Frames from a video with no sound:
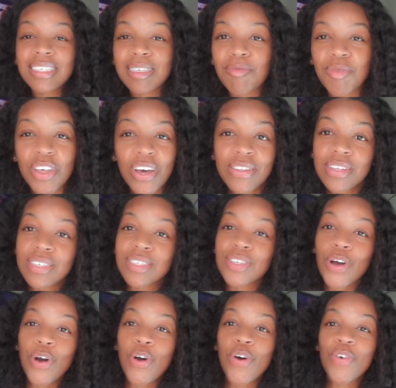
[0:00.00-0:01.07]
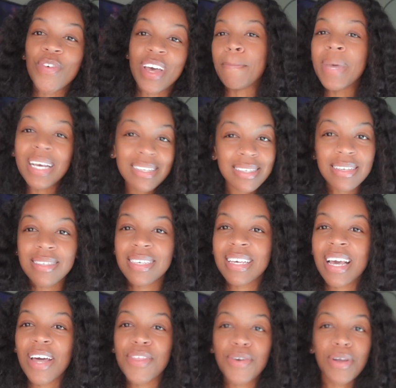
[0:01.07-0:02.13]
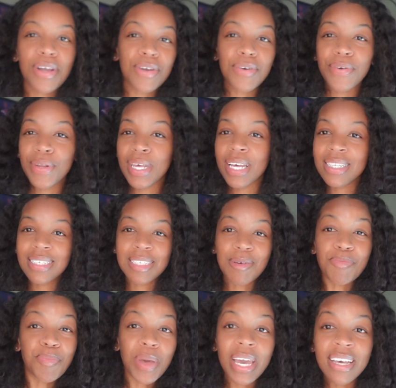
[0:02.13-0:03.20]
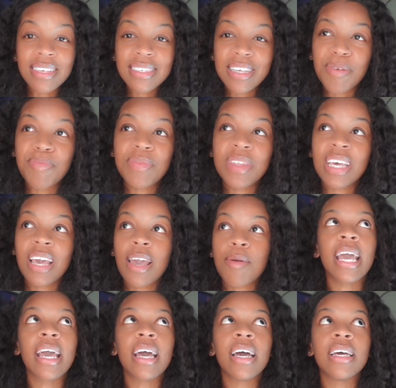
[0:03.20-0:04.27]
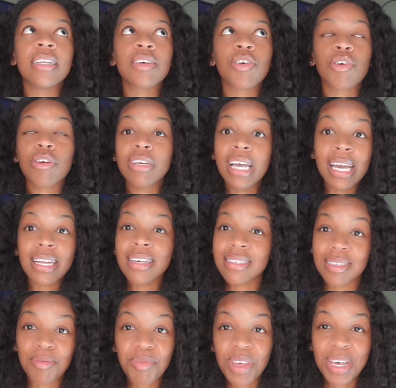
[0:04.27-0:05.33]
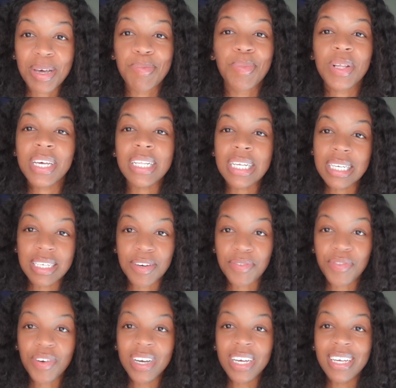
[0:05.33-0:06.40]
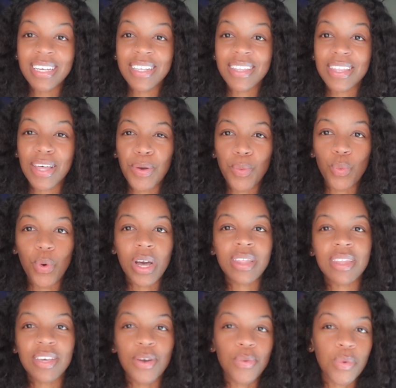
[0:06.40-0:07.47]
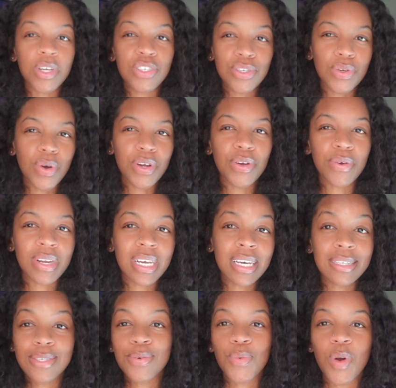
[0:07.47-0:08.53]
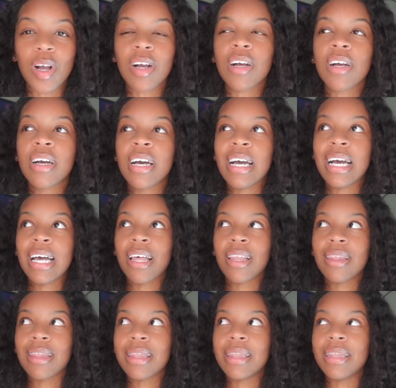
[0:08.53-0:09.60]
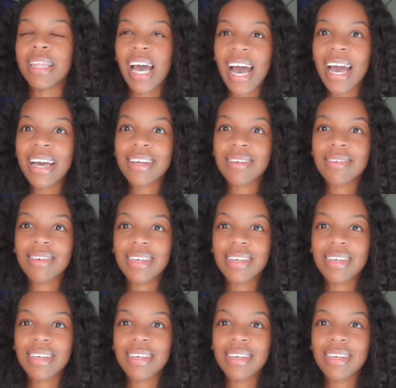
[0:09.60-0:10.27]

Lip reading: something on the stove, mixing together ingredients to bake something, and creating something completely different than what the original ingredients were. That